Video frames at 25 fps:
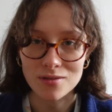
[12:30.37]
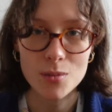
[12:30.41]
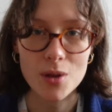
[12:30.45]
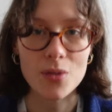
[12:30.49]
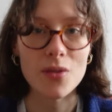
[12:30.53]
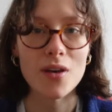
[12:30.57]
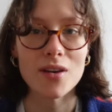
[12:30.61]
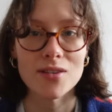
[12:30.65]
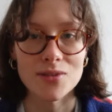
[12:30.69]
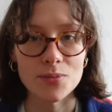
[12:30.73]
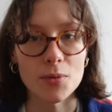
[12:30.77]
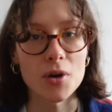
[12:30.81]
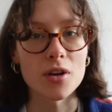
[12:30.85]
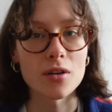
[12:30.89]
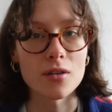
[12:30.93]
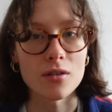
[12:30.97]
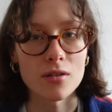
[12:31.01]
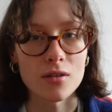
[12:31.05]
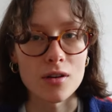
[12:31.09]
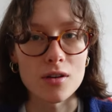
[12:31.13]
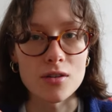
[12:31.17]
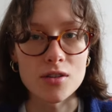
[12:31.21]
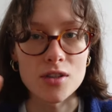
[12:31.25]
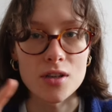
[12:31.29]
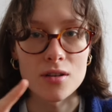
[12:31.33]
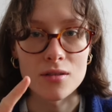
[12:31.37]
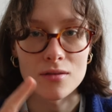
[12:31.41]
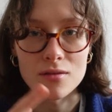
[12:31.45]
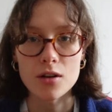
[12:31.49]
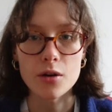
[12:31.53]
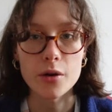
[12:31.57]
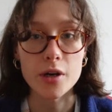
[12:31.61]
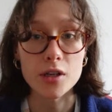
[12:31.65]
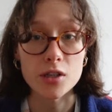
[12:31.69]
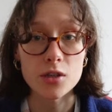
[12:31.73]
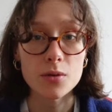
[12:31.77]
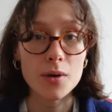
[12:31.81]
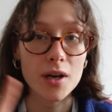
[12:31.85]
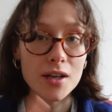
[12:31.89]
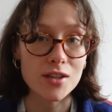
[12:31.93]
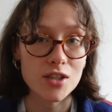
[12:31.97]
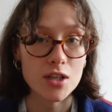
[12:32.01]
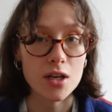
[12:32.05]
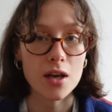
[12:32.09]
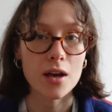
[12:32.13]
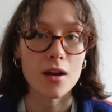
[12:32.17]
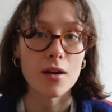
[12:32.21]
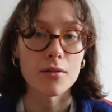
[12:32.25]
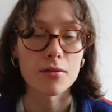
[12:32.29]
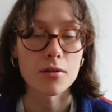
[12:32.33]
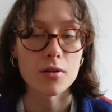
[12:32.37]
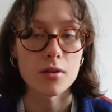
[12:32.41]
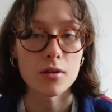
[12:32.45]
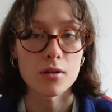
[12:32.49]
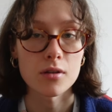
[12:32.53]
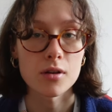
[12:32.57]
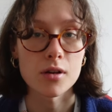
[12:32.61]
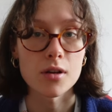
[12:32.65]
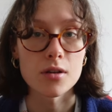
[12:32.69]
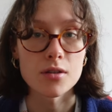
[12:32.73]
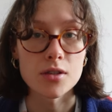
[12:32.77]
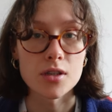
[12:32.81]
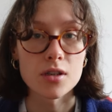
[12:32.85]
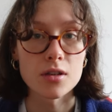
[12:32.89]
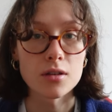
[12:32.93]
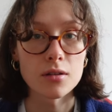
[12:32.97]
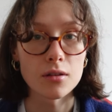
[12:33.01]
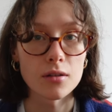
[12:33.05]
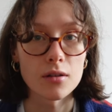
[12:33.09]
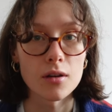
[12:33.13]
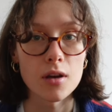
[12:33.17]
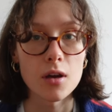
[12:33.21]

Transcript: And that is my conclusion. No, I do actually have a conclusion,